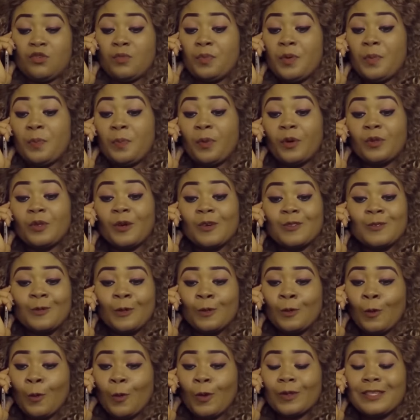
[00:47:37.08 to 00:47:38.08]
You people does
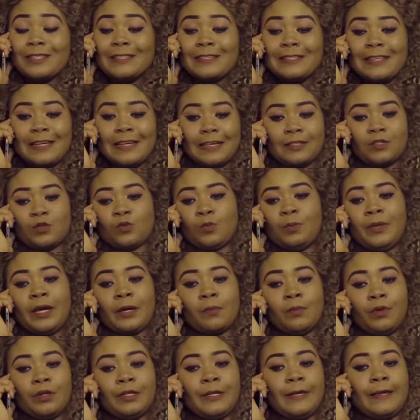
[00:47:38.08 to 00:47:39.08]
not know what it takes to
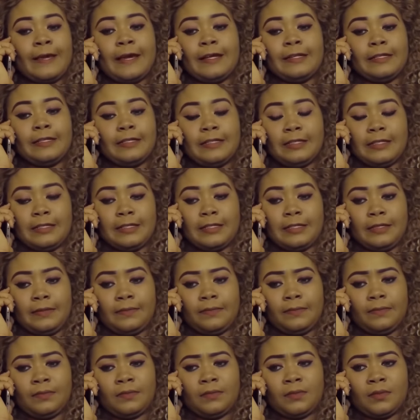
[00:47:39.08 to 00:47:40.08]
make money here in the
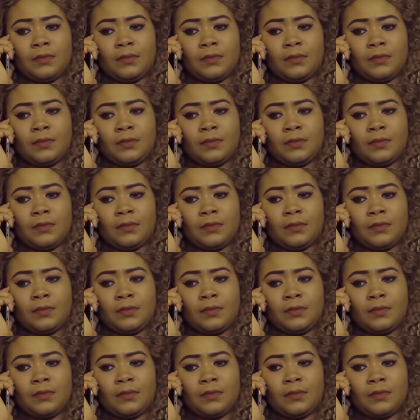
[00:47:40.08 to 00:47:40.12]
city.